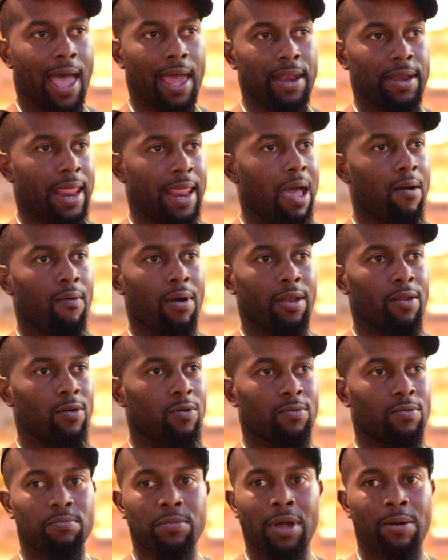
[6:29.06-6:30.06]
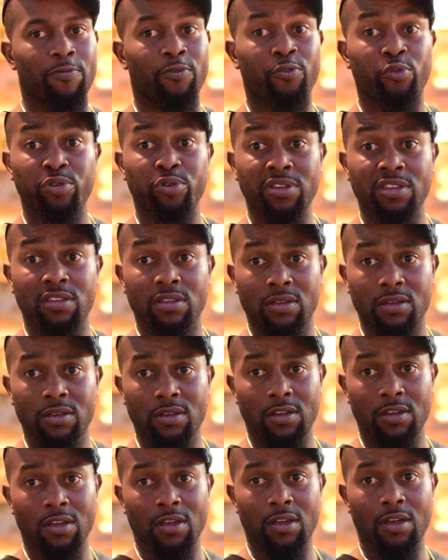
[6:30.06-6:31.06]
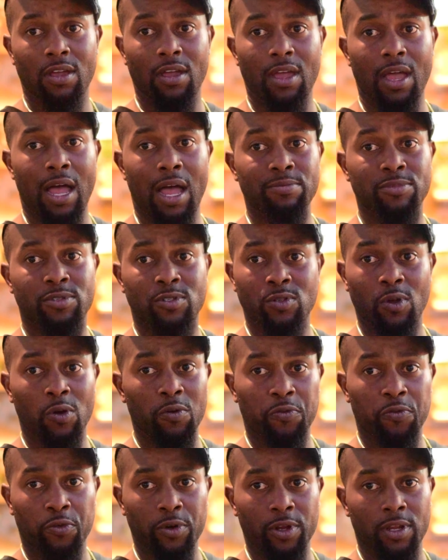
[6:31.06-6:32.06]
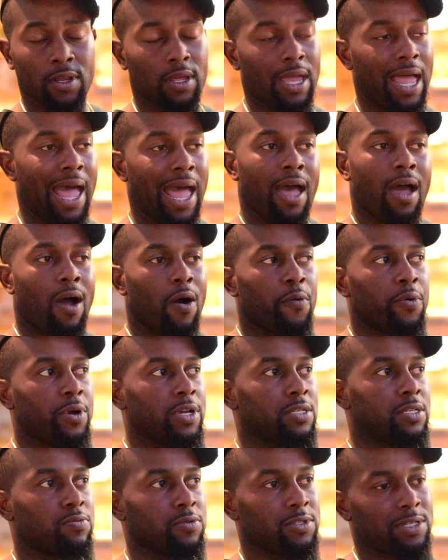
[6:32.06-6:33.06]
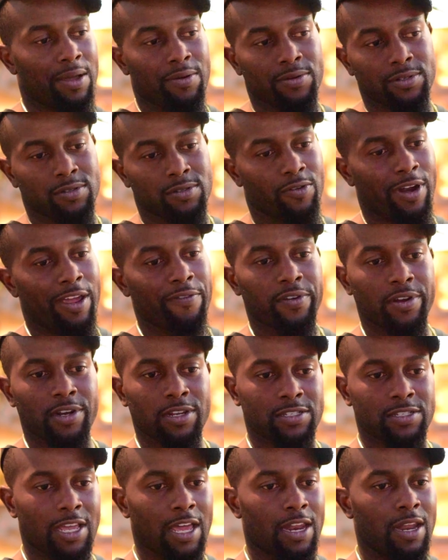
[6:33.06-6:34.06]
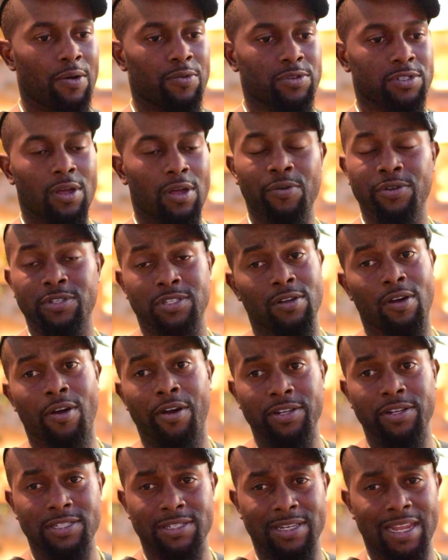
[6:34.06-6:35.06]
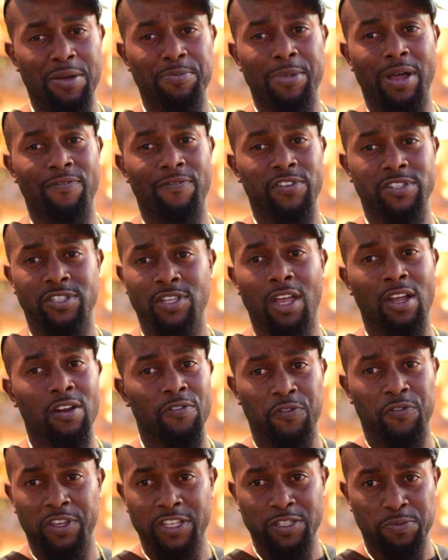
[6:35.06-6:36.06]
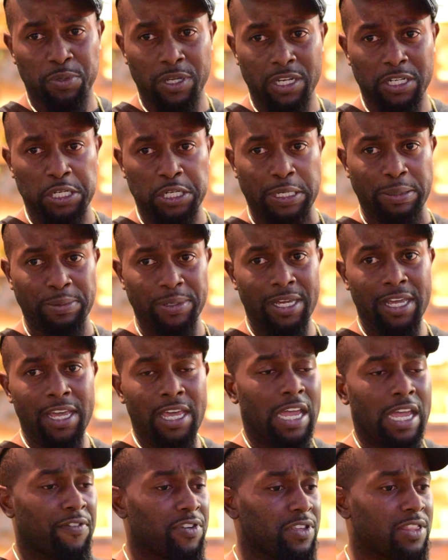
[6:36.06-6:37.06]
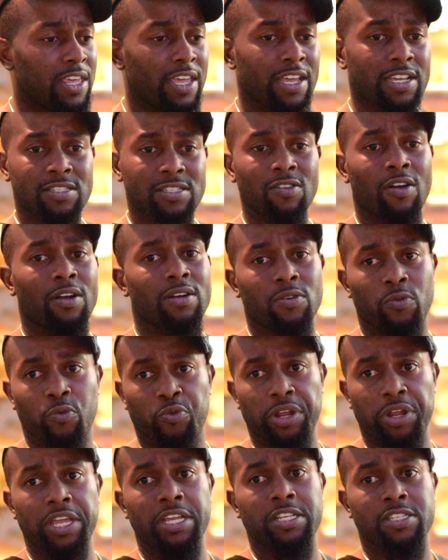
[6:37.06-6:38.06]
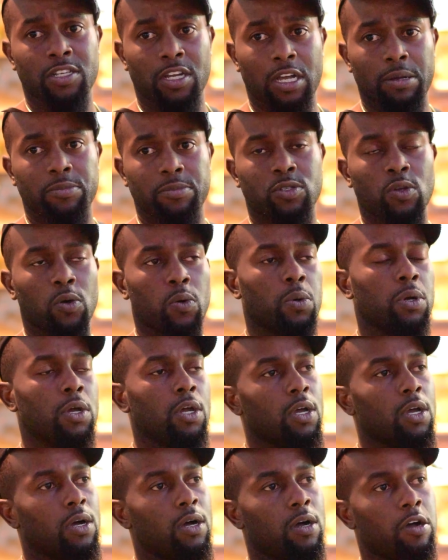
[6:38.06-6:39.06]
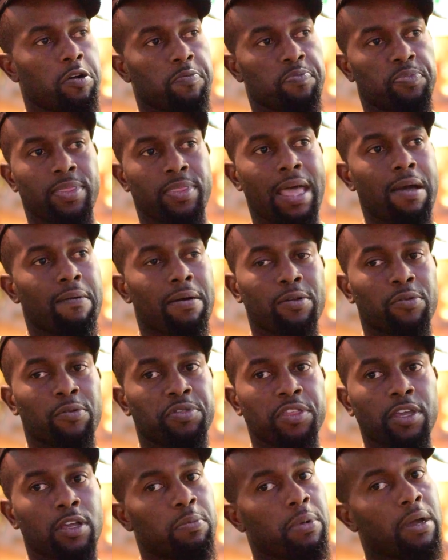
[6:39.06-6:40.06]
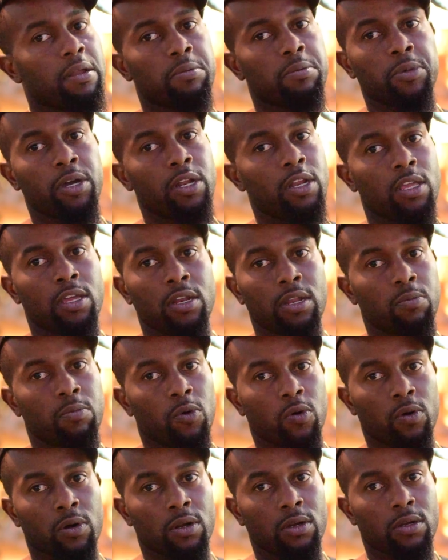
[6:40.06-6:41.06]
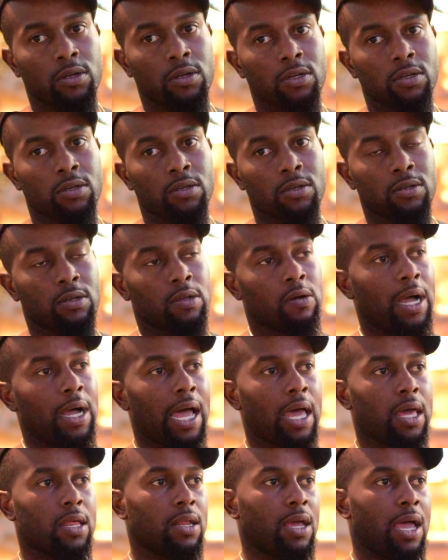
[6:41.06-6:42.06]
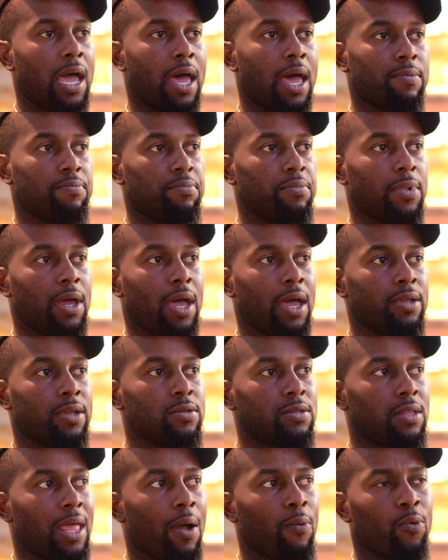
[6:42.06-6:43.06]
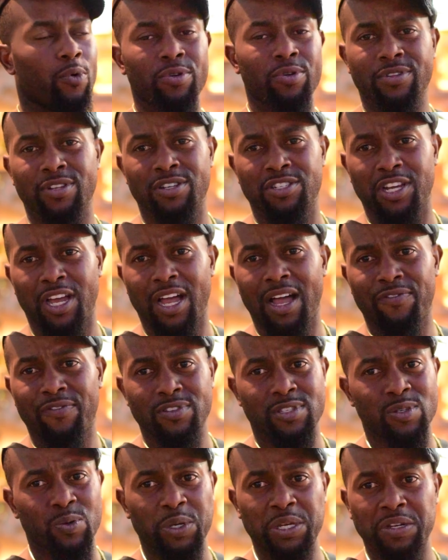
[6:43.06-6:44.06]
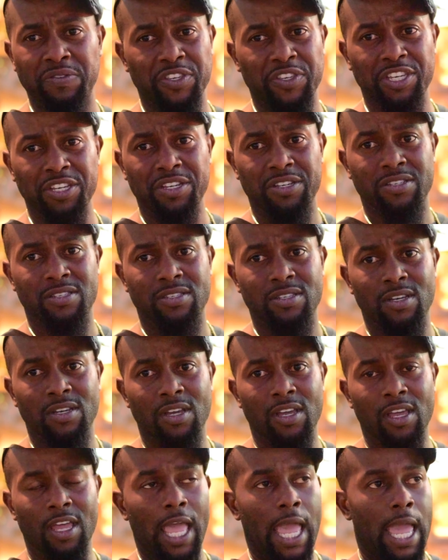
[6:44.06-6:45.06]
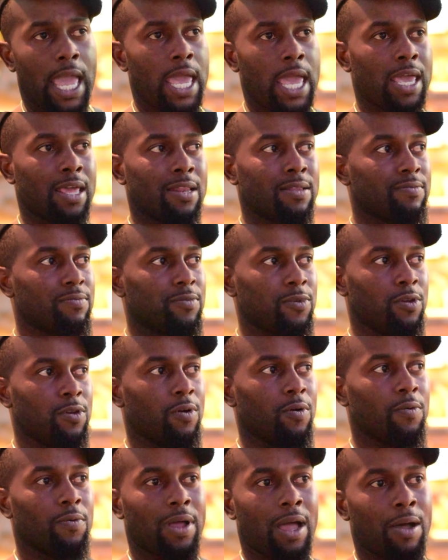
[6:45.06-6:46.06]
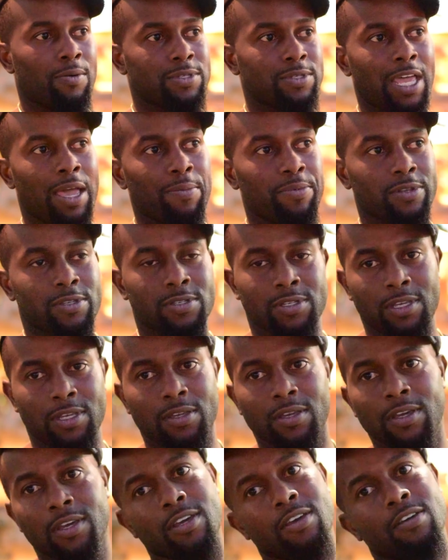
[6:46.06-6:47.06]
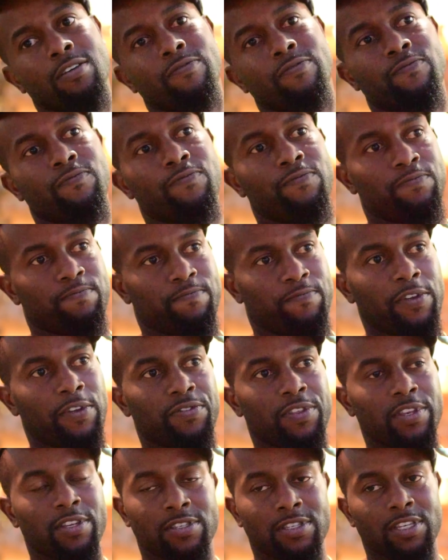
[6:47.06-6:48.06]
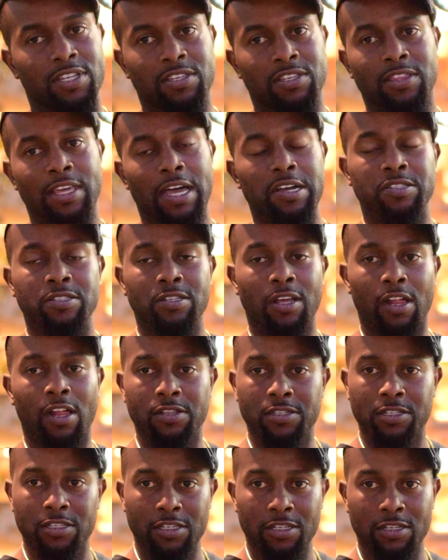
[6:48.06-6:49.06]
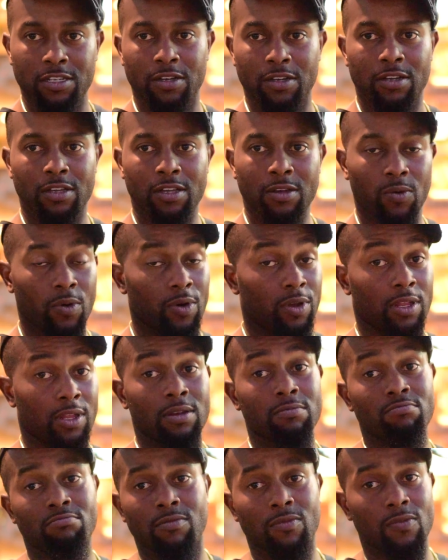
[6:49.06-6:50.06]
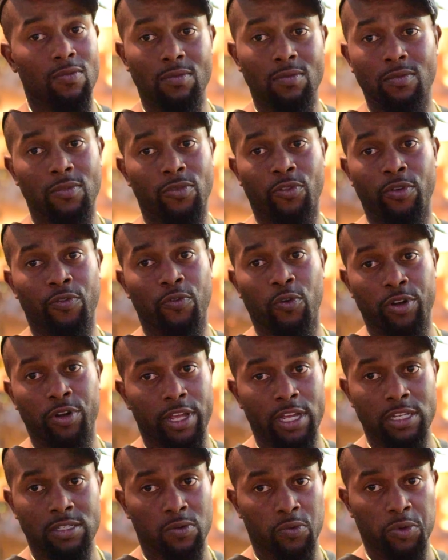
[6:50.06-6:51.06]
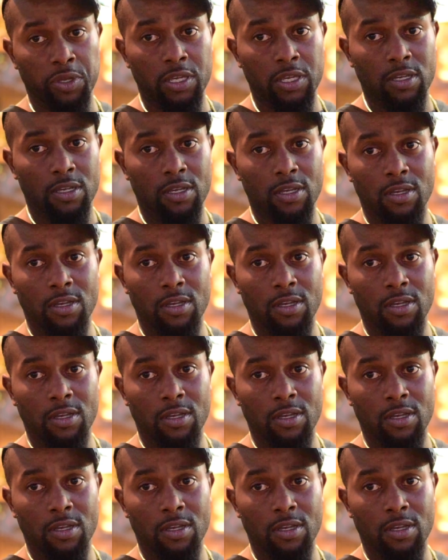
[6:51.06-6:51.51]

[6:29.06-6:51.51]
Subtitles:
now I'm free. I'm so free. I was a graphic designer. I was always an artist, and now my photography is picked up. Everything is starting to raise up. So now I don't think about the money anymore. I worked the job for 12 years, and I was happy to see $50,000 to $60,000 a year working 3-4 days a week.